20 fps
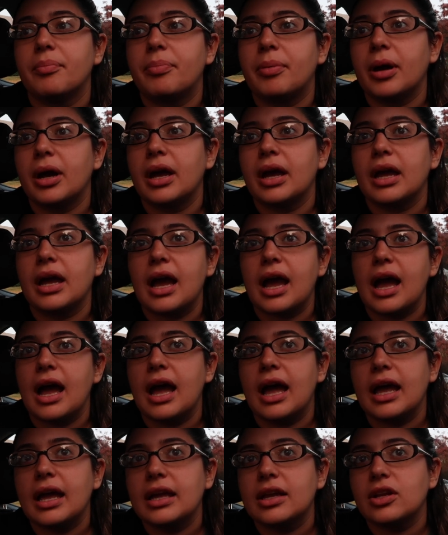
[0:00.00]
but
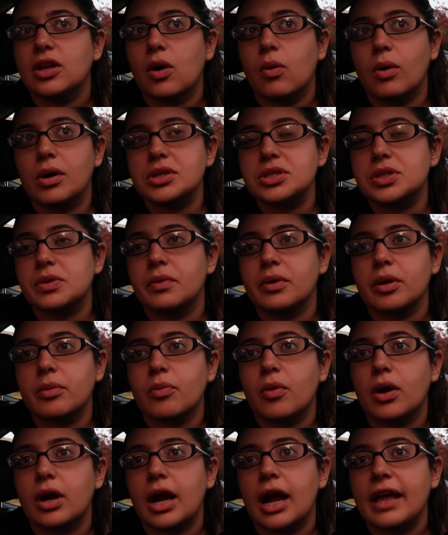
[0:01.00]
I don't want to anymore.